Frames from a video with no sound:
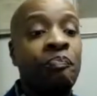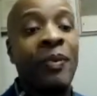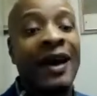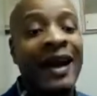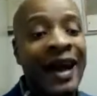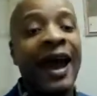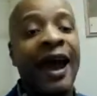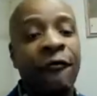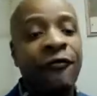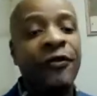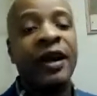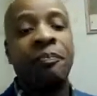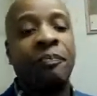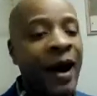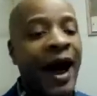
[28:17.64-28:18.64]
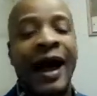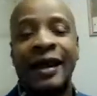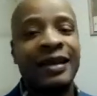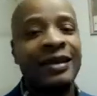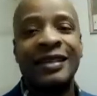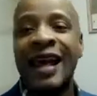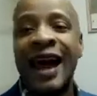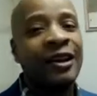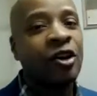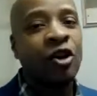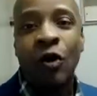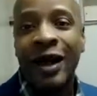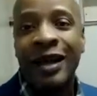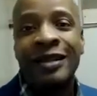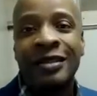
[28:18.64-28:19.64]
but everybody's not a
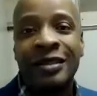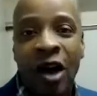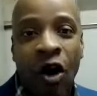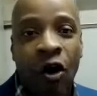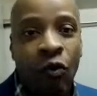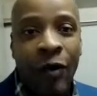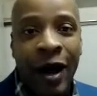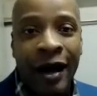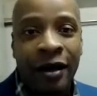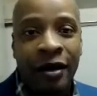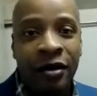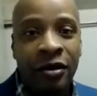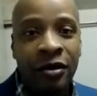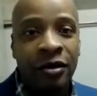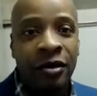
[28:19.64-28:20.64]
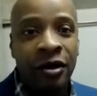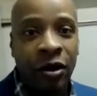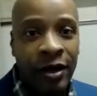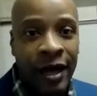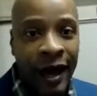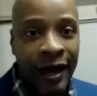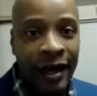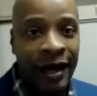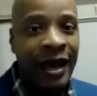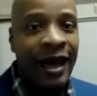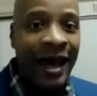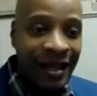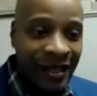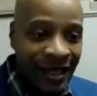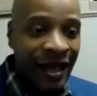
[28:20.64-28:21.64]
great songwriter. Okay,
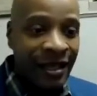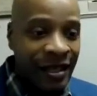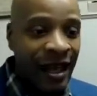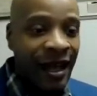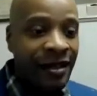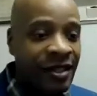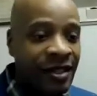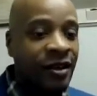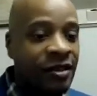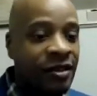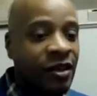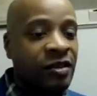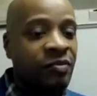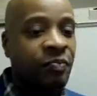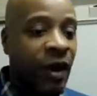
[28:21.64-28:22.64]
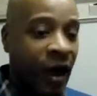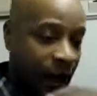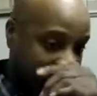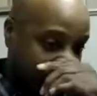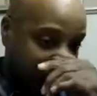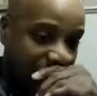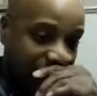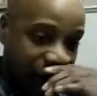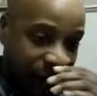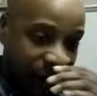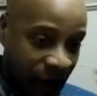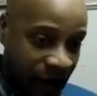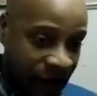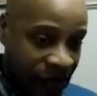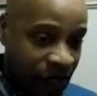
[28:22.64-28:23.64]
there's
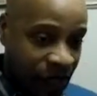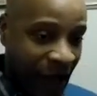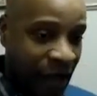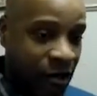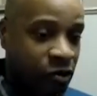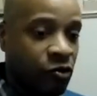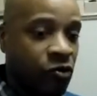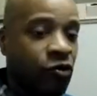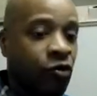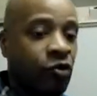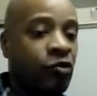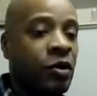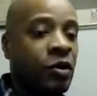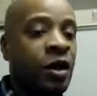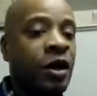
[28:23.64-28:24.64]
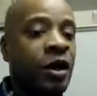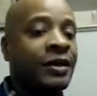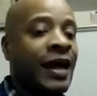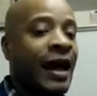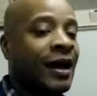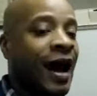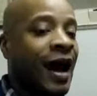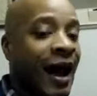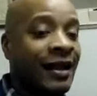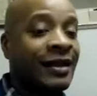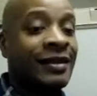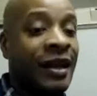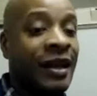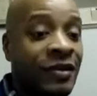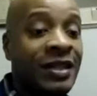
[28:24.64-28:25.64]
a special group that God
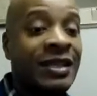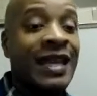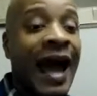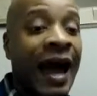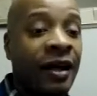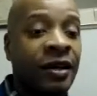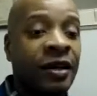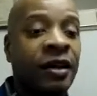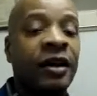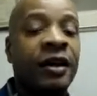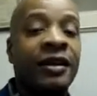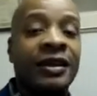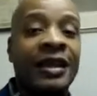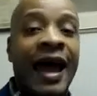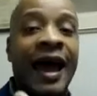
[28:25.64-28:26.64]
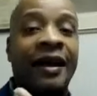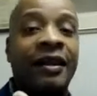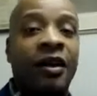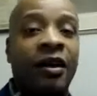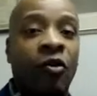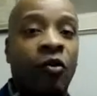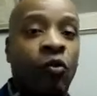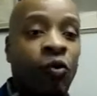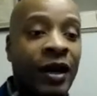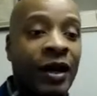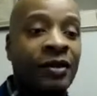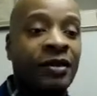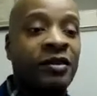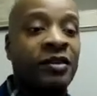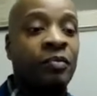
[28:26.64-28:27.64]
has given talent that
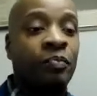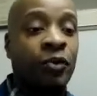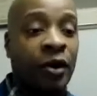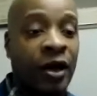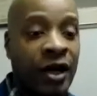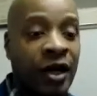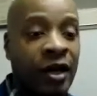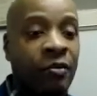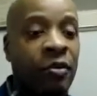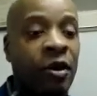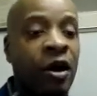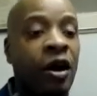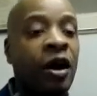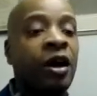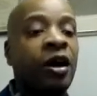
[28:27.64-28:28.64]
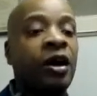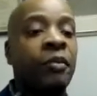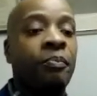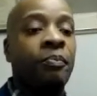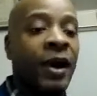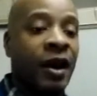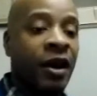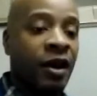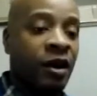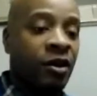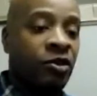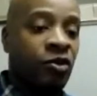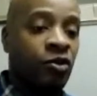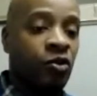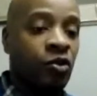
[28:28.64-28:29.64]
reigns supreme
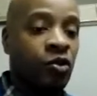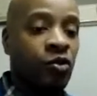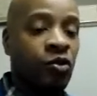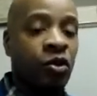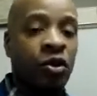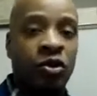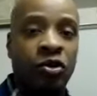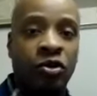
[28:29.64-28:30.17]
compared to